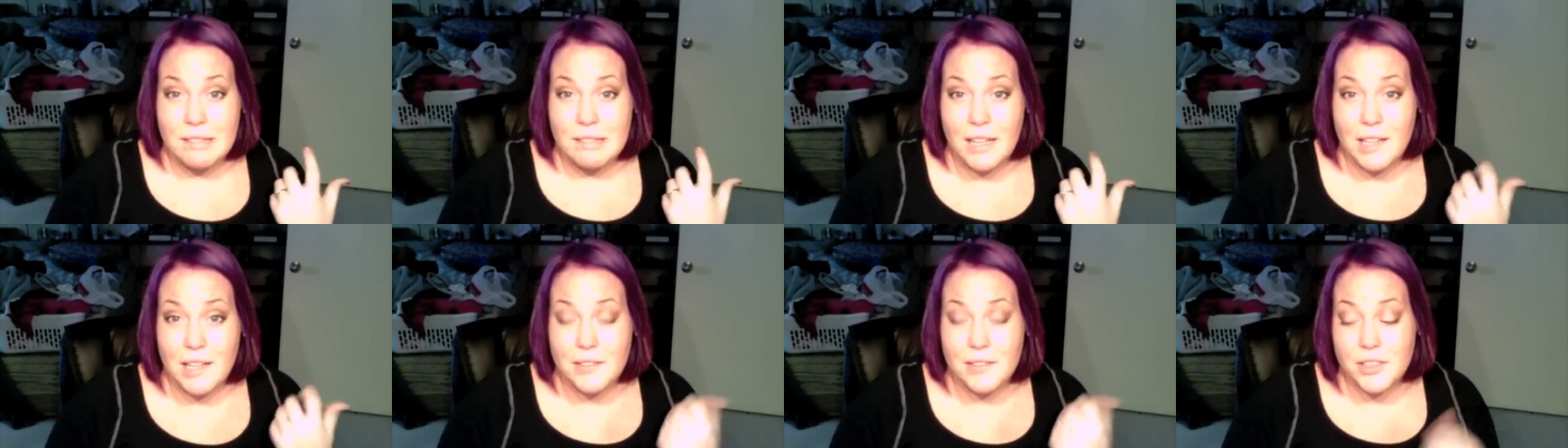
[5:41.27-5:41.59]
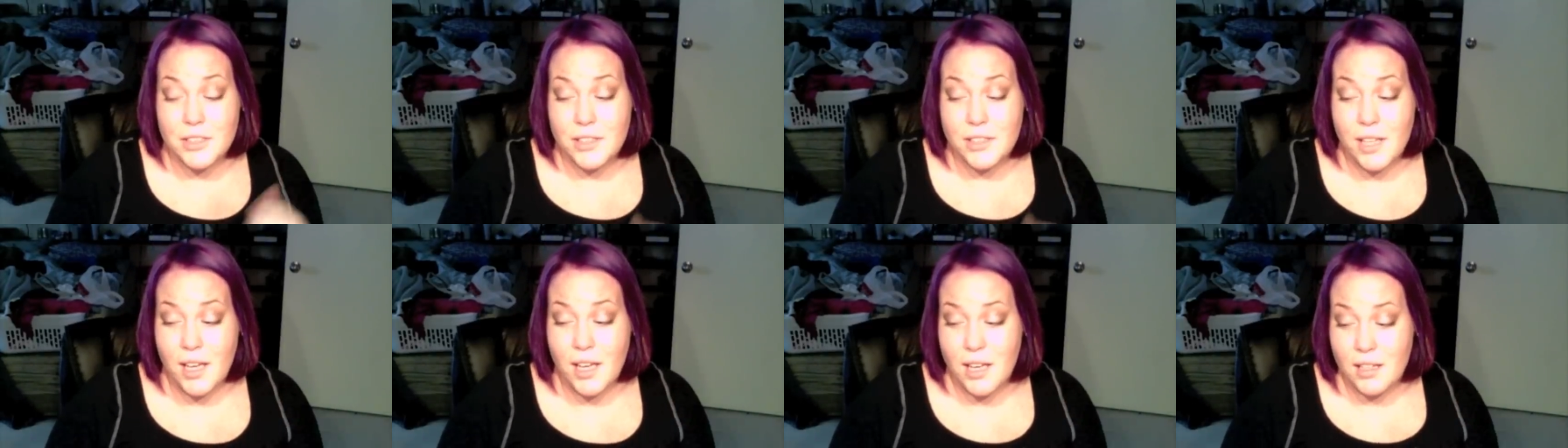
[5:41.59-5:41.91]
after
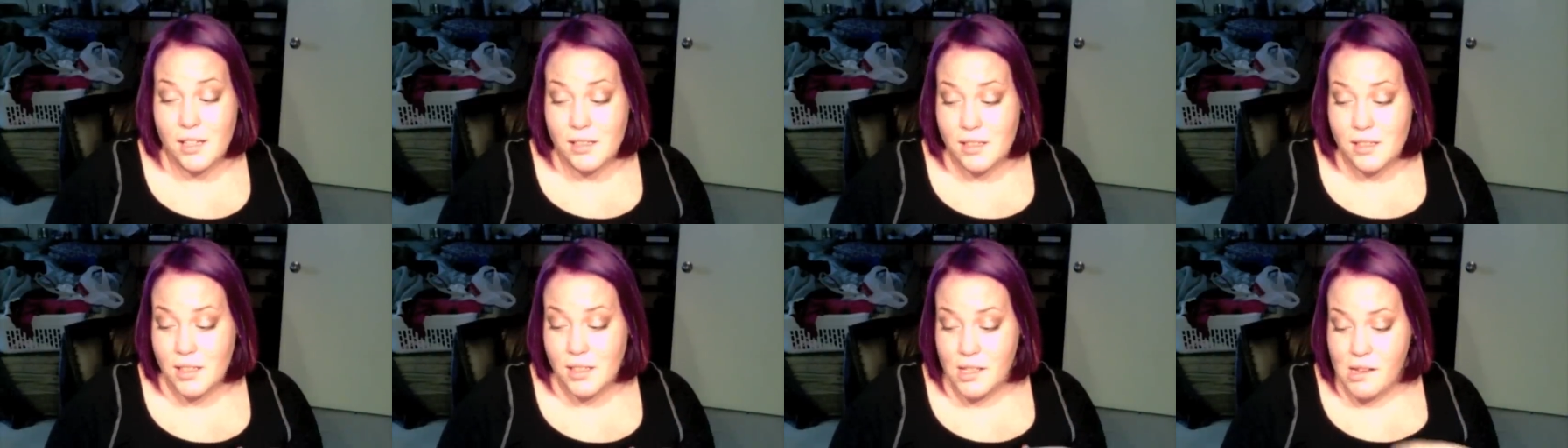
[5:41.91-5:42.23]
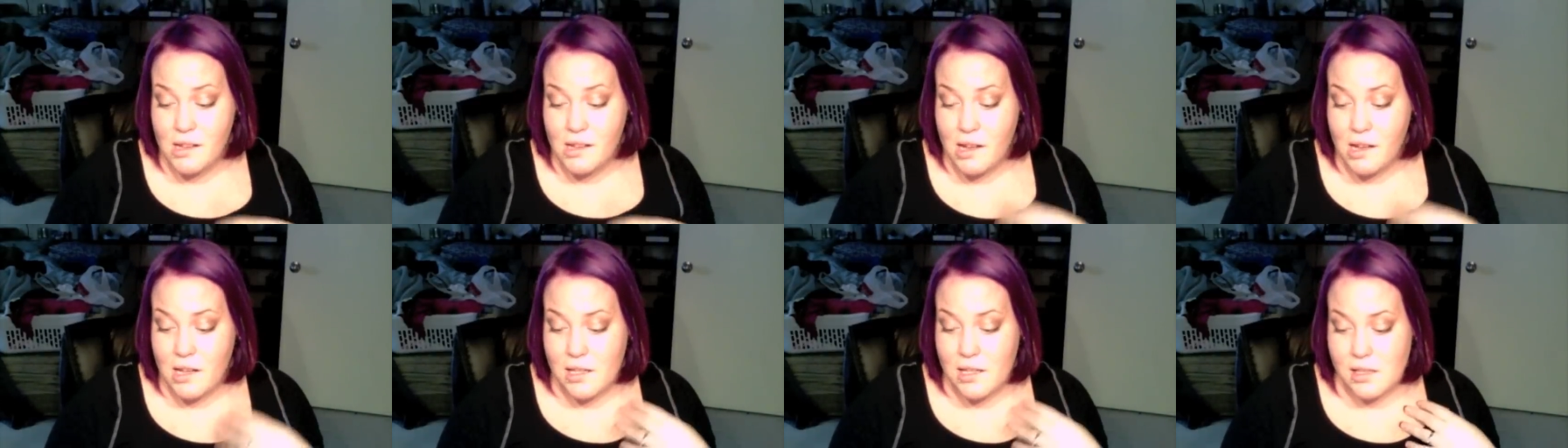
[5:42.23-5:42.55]
that.
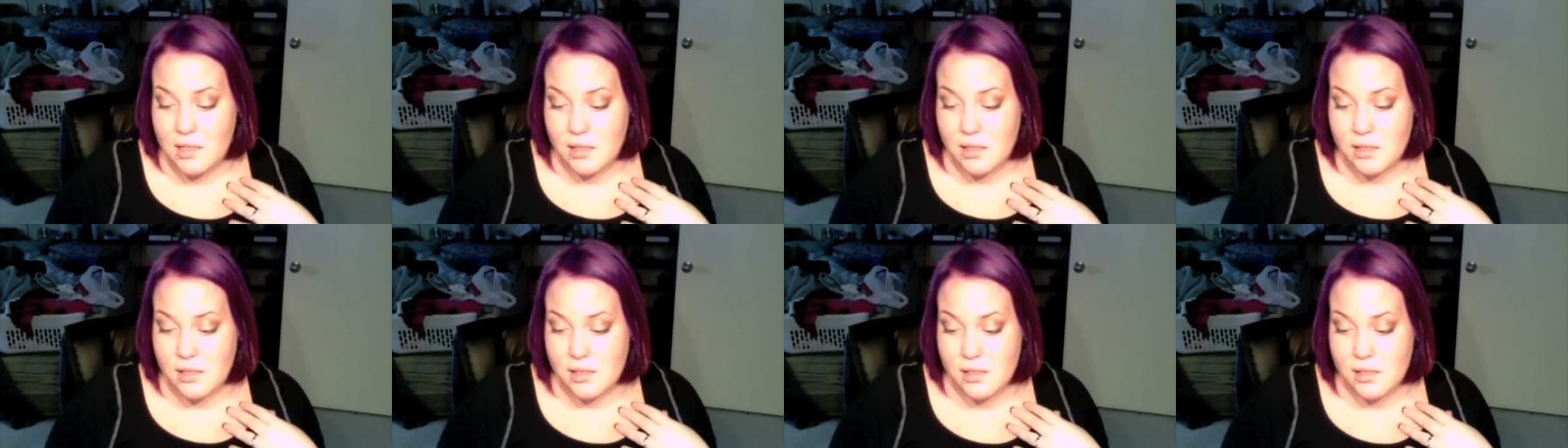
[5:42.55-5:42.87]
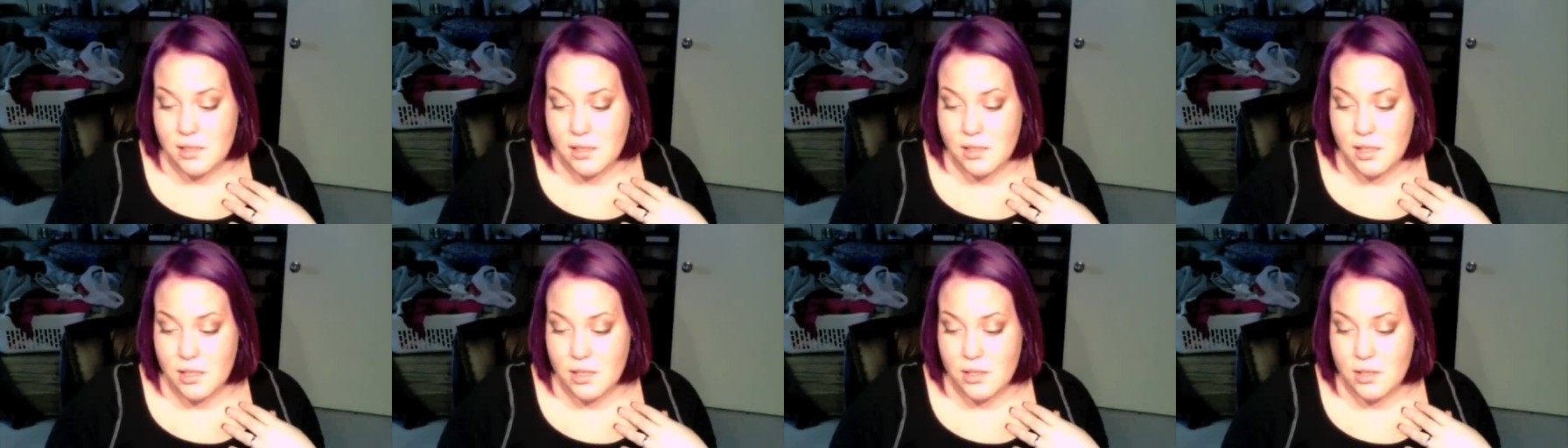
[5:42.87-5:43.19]

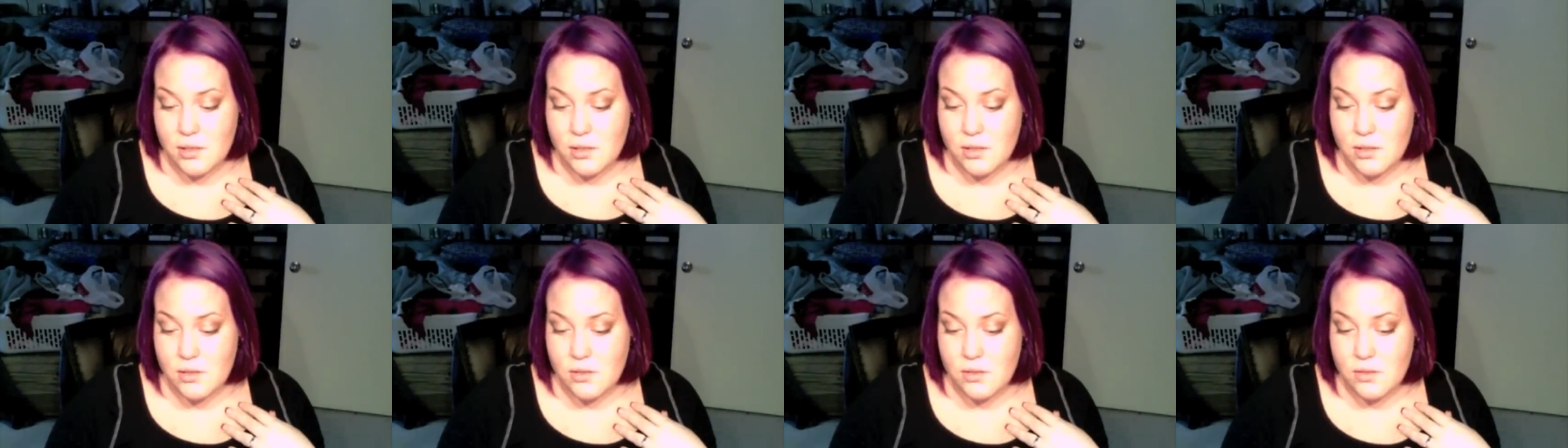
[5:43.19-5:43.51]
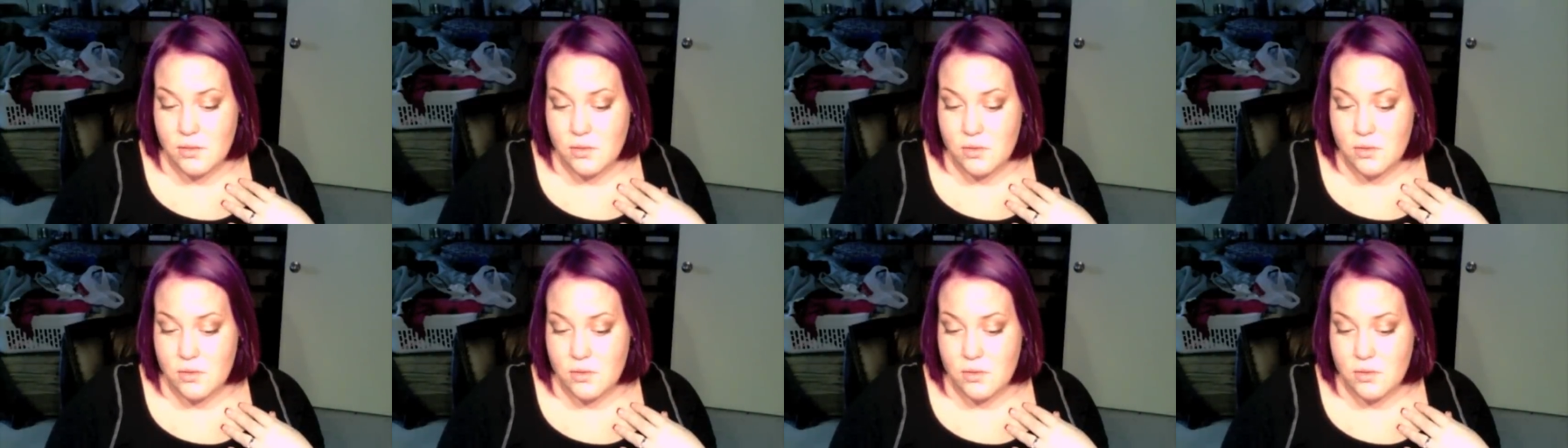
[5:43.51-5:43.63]
So